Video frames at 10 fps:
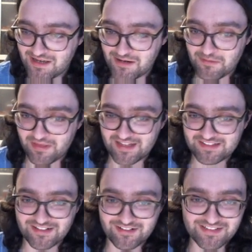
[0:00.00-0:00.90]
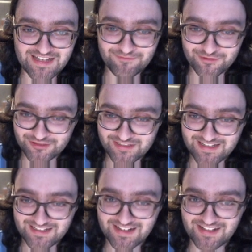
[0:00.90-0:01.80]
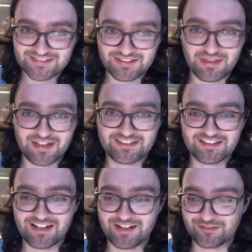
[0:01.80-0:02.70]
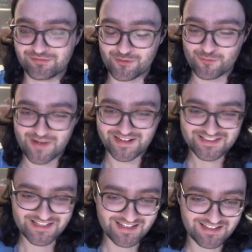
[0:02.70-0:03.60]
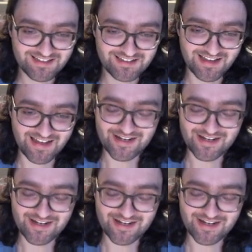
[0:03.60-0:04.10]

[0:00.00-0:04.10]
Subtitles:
Well, that's our game for today, guys. Thanks a lot for watching, and I